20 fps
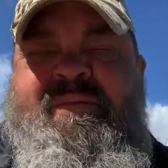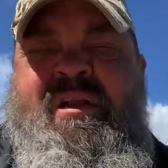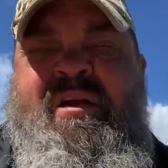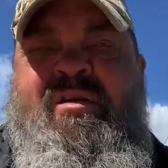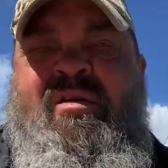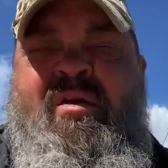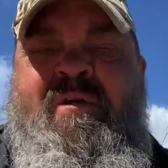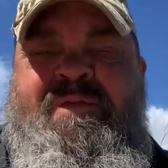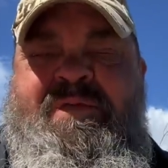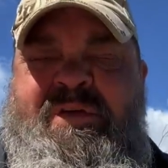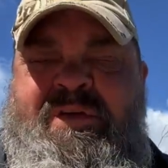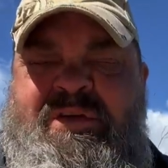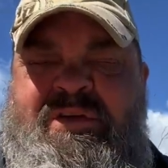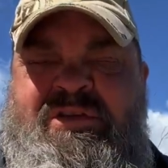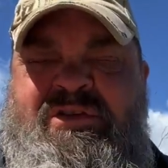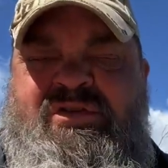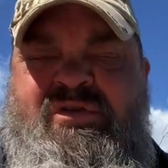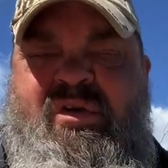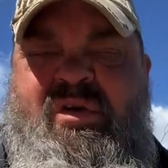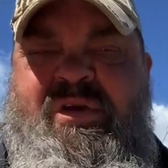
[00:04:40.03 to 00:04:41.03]
hopefully you
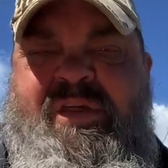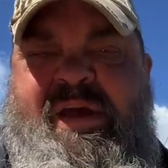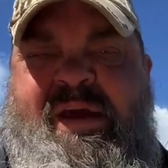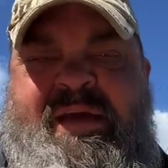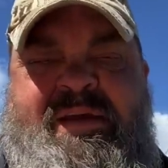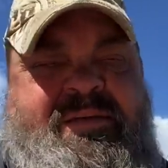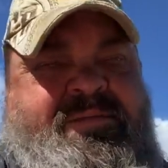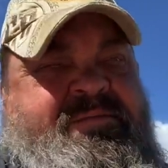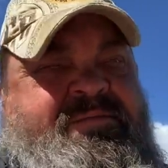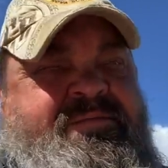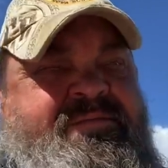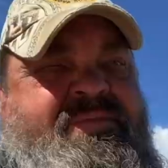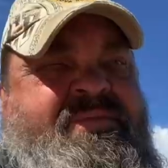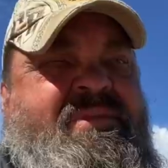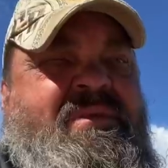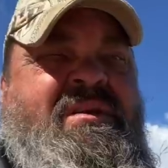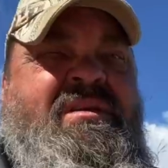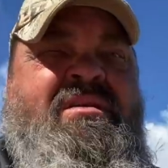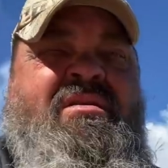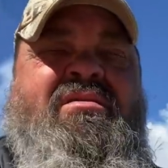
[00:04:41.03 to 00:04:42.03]
enjoy that.
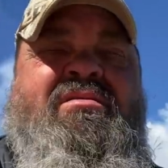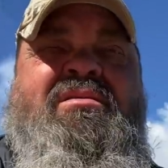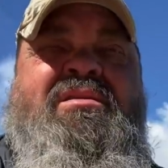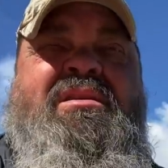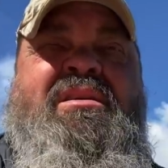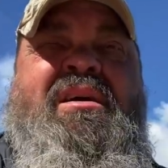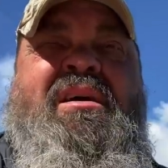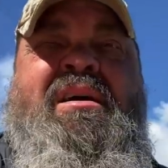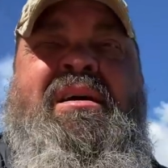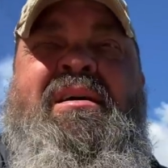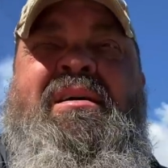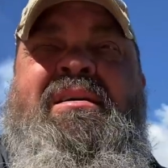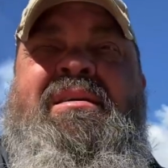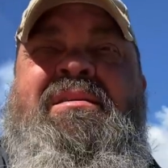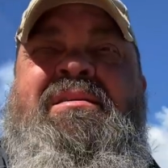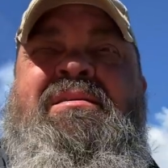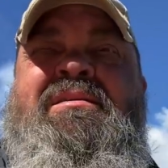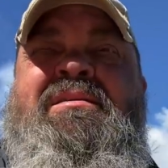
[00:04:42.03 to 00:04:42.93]
You know, I